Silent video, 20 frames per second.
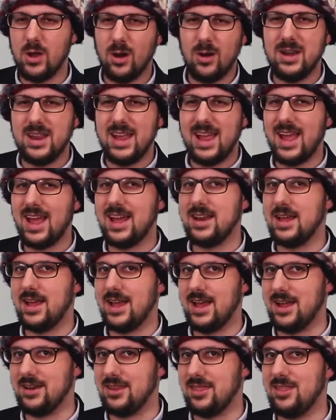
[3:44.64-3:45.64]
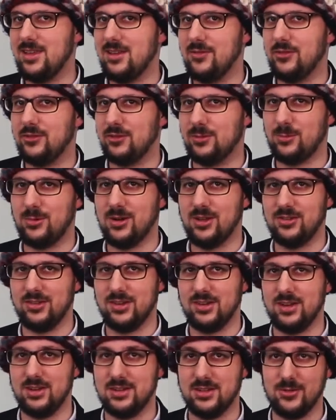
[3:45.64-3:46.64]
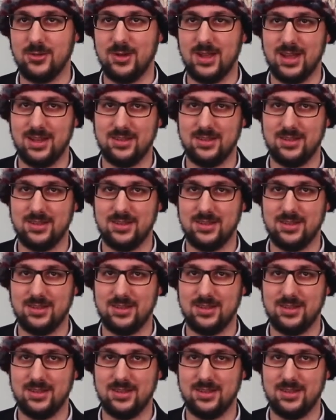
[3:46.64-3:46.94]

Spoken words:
We already had a hat thief as a president, another